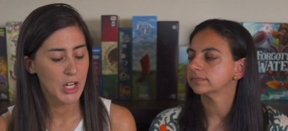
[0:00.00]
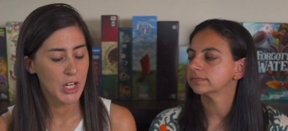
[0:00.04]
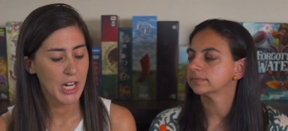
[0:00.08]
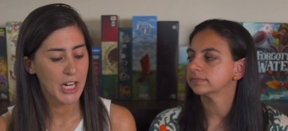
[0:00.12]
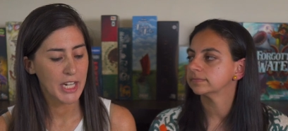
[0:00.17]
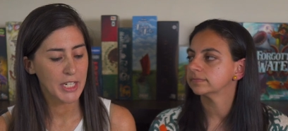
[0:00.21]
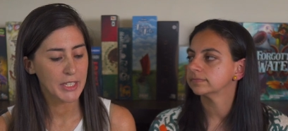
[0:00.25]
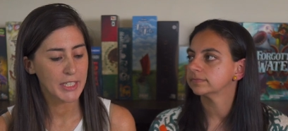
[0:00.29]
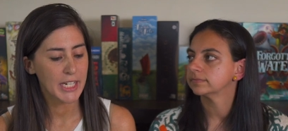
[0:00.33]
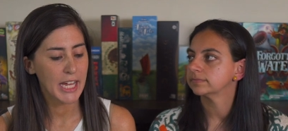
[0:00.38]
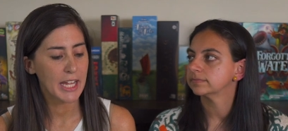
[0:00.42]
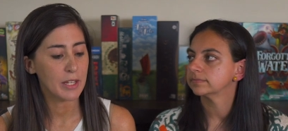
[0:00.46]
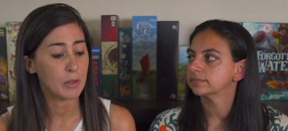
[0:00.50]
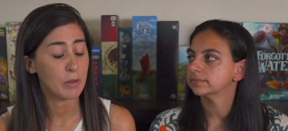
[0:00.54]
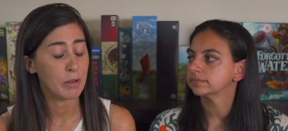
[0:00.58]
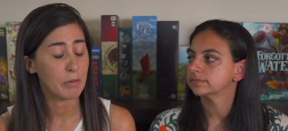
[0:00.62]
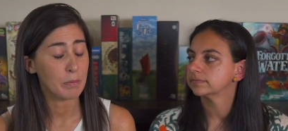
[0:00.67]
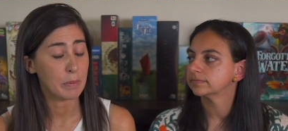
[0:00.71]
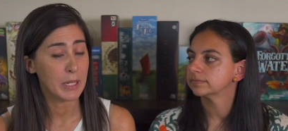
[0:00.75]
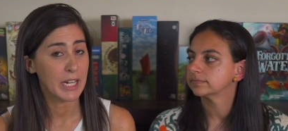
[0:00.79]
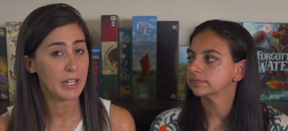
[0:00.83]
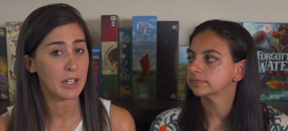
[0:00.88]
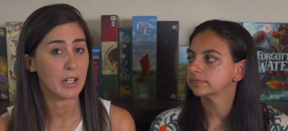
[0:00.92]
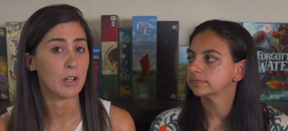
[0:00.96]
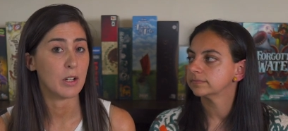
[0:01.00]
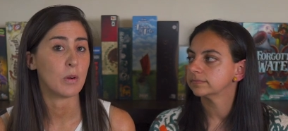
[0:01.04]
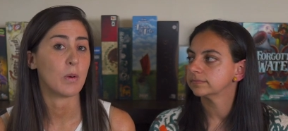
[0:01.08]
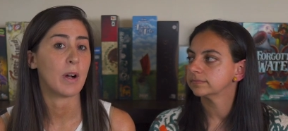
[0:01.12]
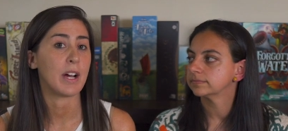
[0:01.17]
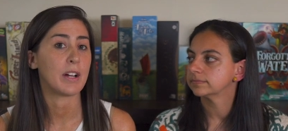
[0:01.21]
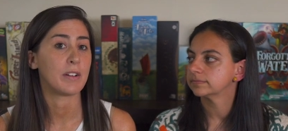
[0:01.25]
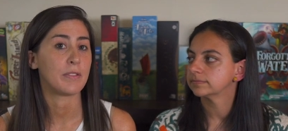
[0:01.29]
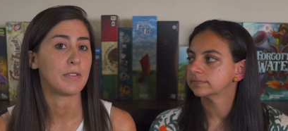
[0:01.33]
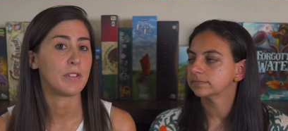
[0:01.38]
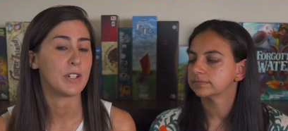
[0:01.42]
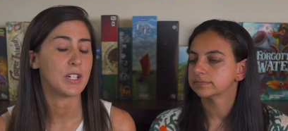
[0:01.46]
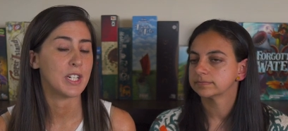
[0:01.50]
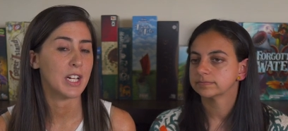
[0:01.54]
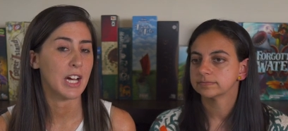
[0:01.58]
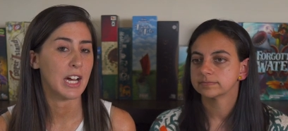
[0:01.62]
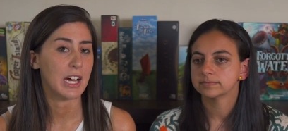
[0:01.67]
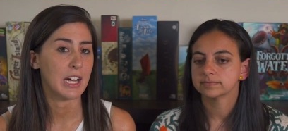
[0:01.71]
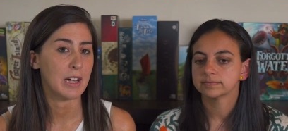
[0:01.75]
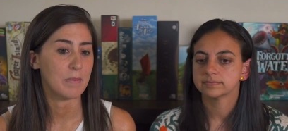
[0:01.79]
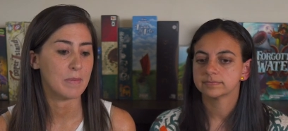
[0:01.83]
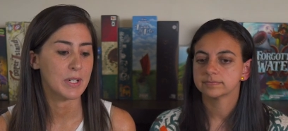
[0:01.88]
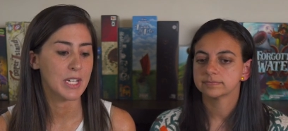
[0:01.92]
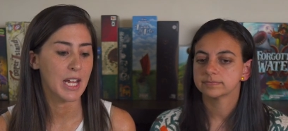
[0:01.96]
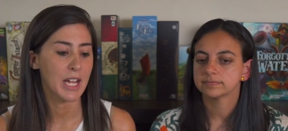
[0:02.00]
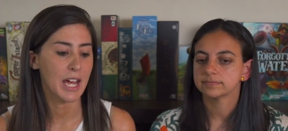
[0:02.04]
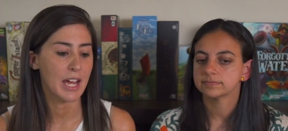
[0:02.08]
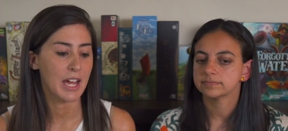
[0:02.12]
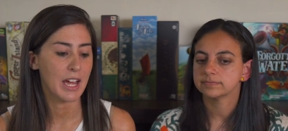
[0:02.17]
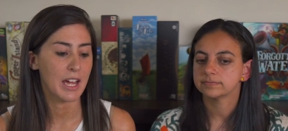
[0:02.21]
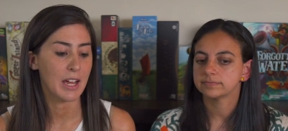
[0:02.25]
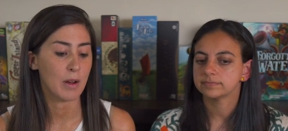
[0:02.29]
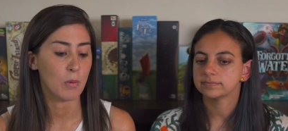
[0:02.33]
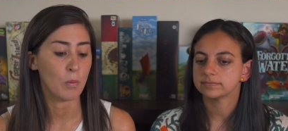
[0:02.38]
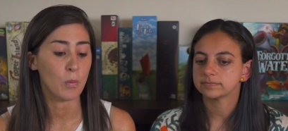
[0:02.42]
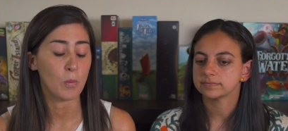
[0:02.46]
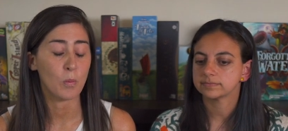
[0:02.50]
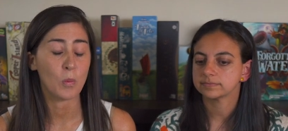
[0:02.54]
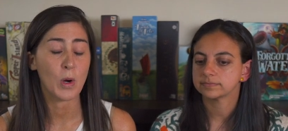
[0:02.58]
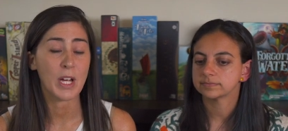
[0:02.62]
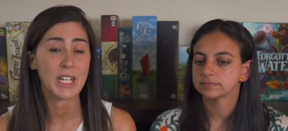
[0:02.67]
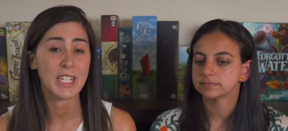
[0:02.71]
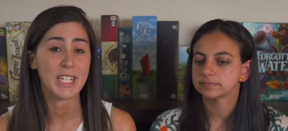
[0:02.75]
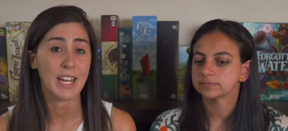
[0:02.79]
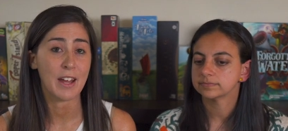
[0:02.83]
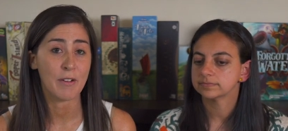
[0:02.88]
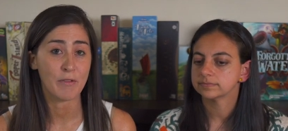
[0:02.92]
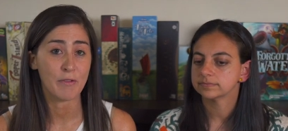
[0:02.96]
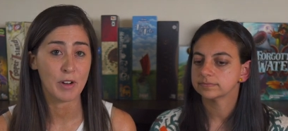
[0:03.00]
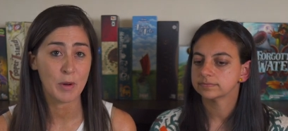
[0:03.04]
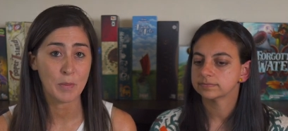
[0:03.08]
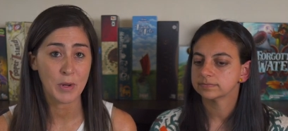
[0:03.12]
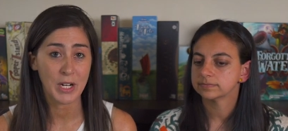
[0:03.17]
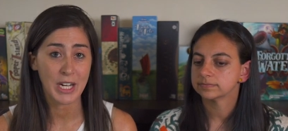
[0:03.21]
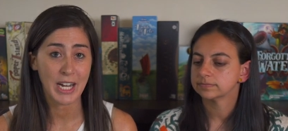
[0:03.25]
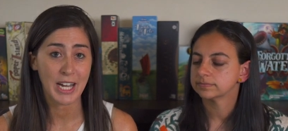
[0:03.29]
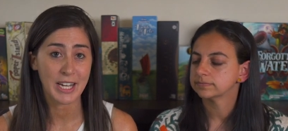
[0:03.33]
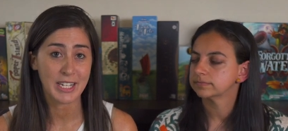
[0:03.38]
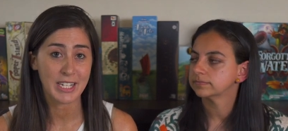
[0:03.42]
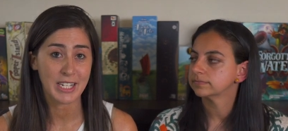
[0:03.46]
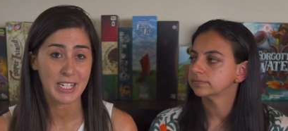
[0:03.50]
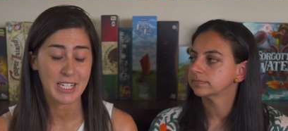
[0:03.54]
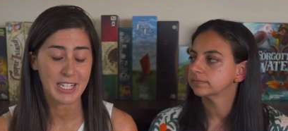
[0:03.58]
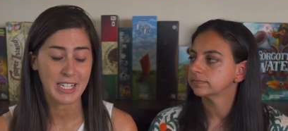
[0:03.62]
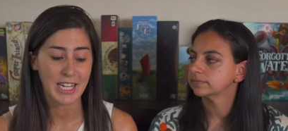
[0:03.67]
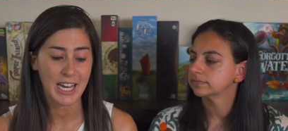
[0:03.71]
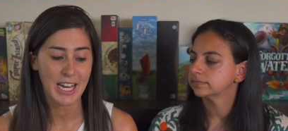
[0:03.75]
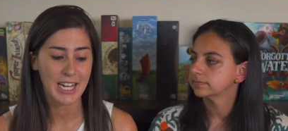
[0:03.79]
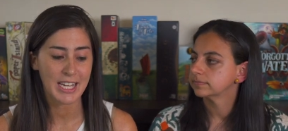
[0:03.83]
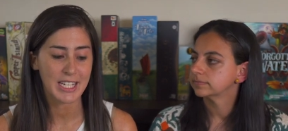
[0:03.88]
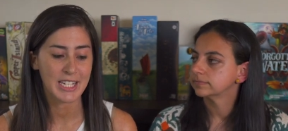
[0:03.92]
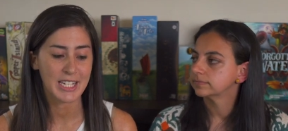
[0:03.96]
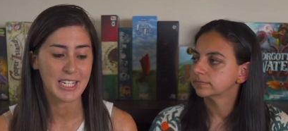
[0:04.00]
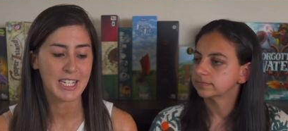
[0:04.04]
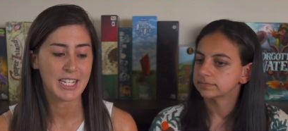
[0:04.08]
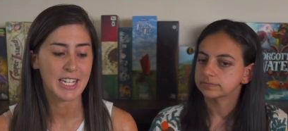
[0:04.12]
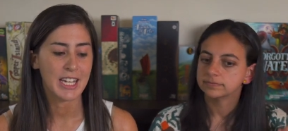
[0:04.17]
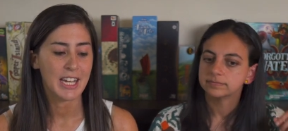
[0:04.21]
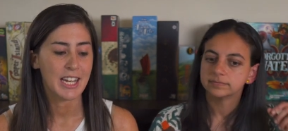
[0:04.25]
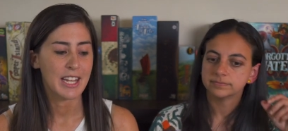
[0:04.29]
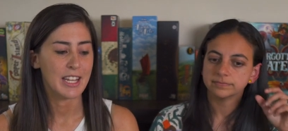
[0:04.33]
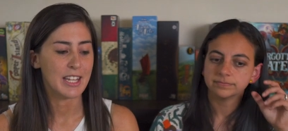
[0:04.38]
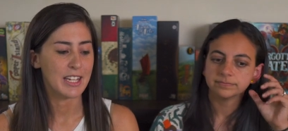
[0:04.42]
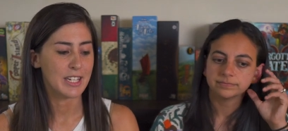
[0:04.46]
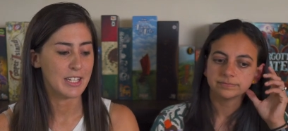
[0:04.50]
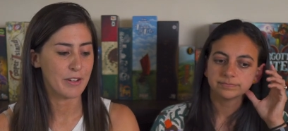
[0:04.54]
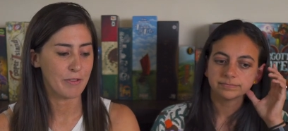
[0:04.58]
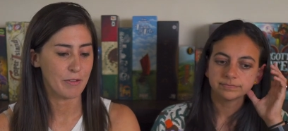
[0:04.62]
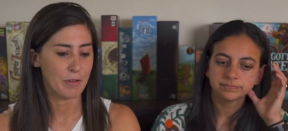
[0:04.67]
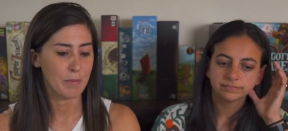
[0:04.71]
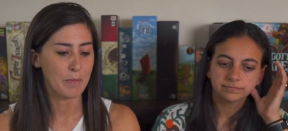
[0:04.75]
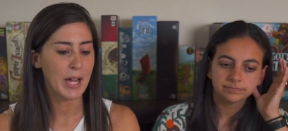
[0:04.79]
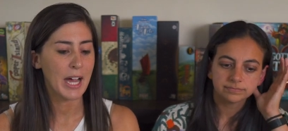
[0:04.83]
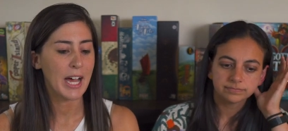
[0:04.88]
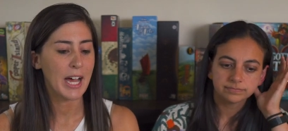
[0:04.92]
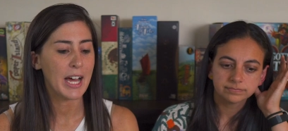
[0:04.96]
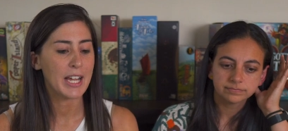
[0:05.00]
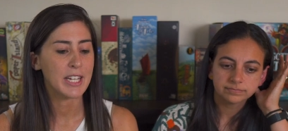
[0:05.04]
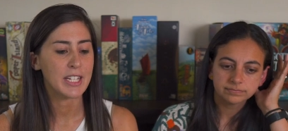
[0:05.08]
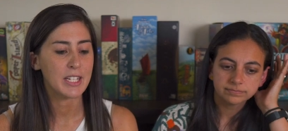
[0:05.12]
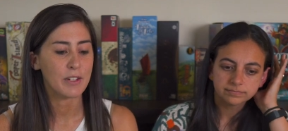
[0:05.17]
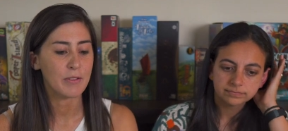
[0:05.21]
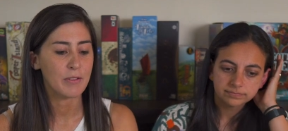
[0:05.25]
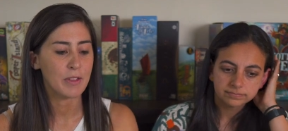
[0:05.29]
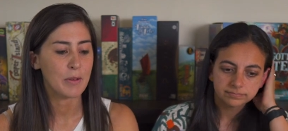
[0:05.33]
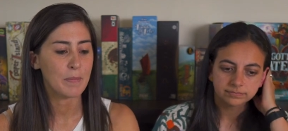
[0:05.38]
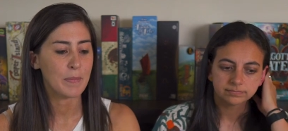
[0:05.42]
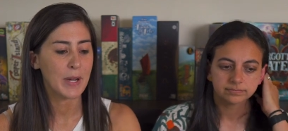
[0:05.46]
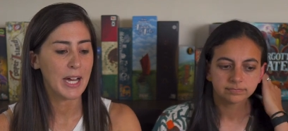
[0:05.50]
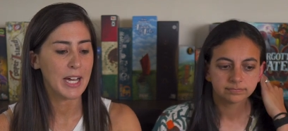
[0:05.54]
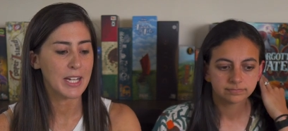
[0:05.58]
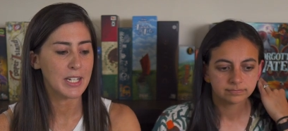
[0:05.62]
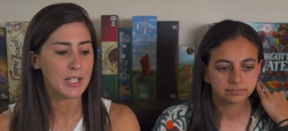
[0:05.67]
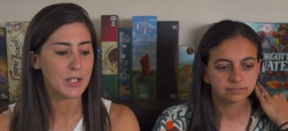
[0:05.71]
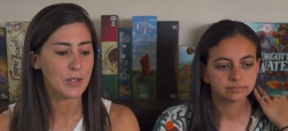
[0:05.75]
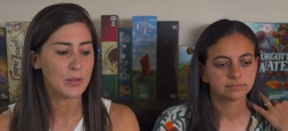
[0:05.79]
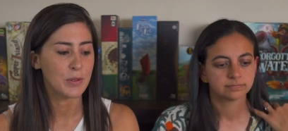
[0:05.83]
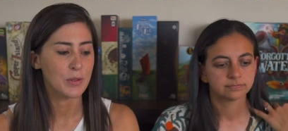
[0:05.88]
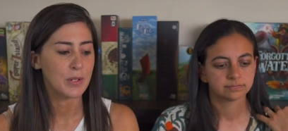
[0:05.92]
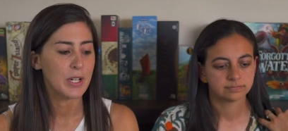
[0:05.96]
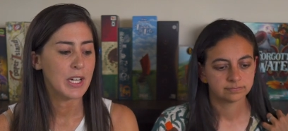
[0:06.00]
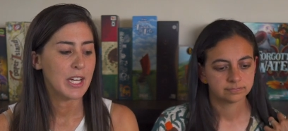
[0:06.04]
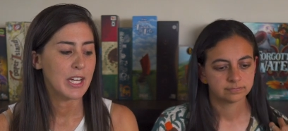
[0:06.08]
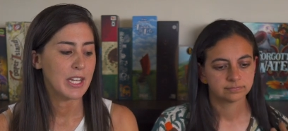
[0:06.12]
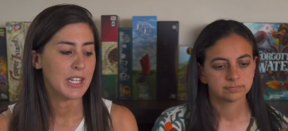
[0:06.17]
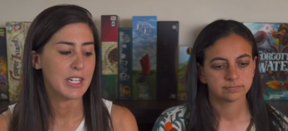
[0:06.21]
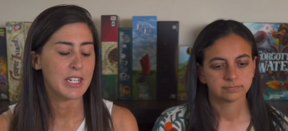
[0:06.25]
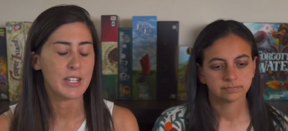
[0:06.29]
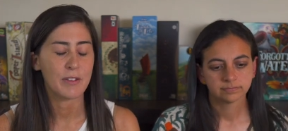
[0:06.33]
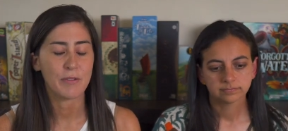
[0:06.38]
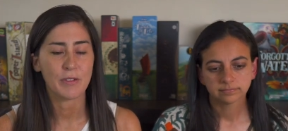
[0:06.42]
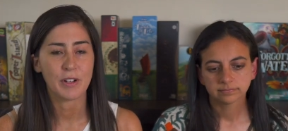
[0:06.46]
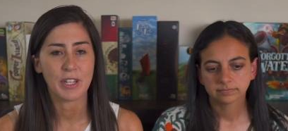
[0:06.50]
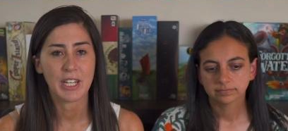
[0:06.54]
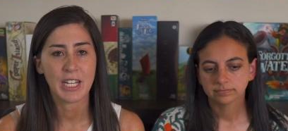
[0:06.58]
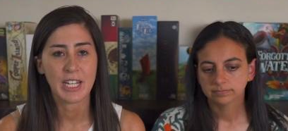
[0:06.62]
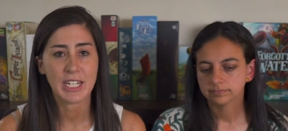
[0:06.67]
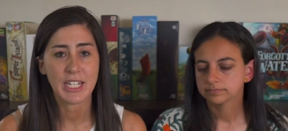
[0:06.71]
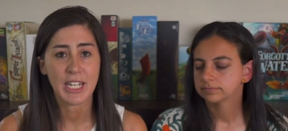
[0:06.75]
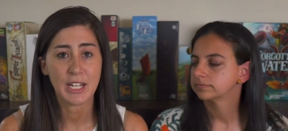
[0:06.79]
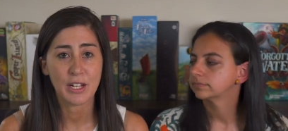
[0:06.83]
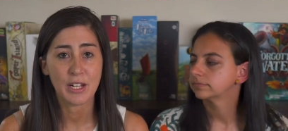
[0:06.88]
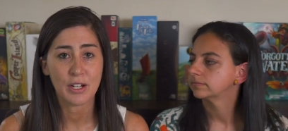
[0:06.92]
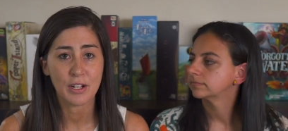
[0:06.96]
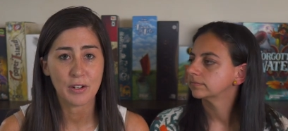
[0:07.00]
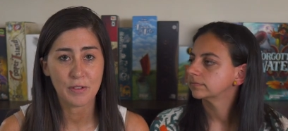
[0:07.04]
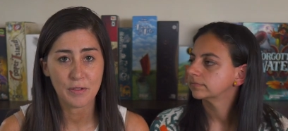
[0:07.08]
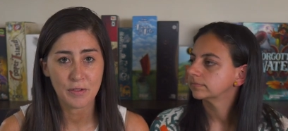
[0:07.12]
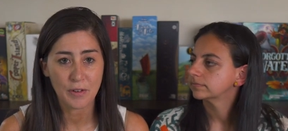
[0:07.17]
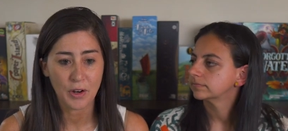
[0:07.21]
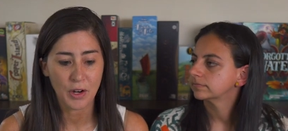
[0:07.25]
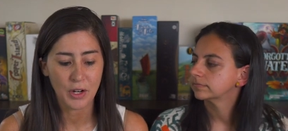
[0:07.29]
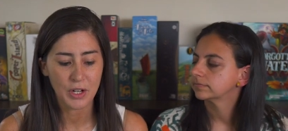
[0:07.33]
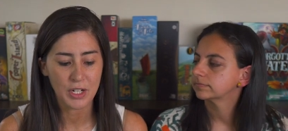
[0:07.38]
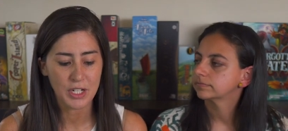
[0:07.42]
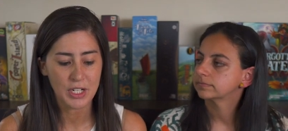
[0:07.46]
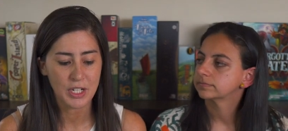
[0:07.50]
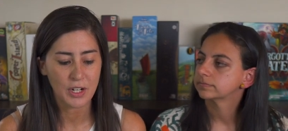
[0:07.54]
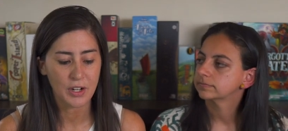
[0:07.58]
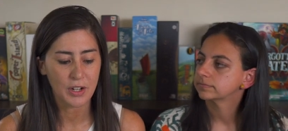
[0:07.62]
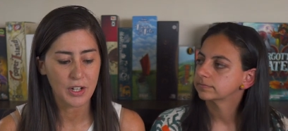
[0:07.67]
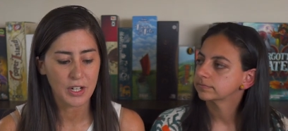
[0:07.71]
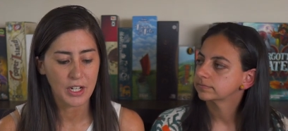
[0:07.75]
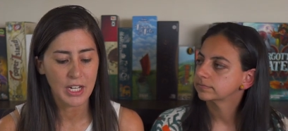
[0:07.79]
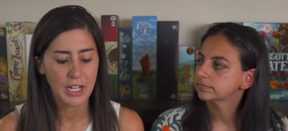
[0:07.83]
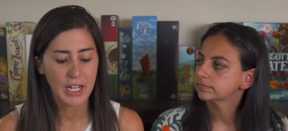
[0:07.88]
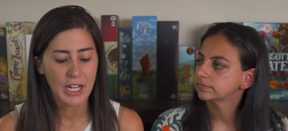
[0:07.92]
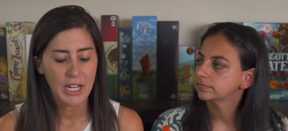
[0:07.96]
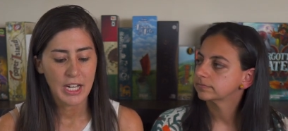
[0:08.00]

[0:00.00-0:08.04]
Speaker 1: Trail. Now that we've played it quite a few times, I, once everybody understands the different parts of the puzzle, the different things that you can focus on,